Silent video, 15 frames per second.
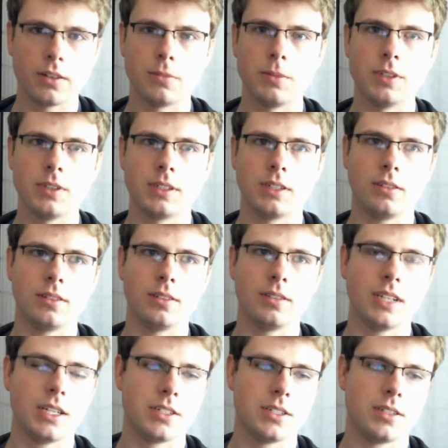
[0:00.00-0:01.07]
to musical
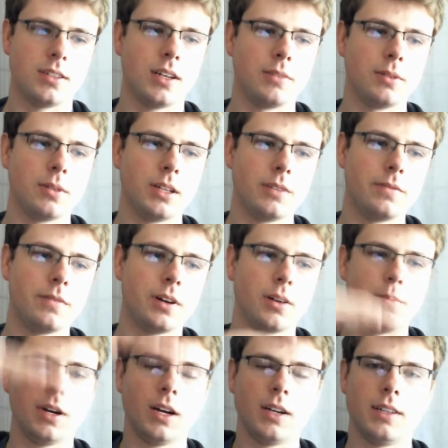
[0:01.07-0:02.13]
notation, and really far
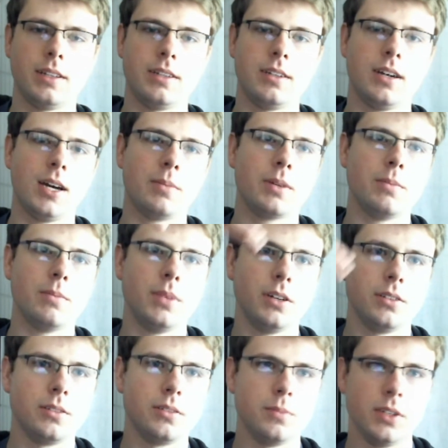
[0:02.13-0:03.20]
apart at the top
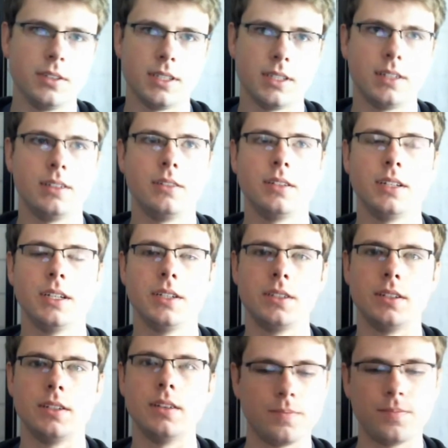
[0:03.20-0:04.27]
compared to musical notation.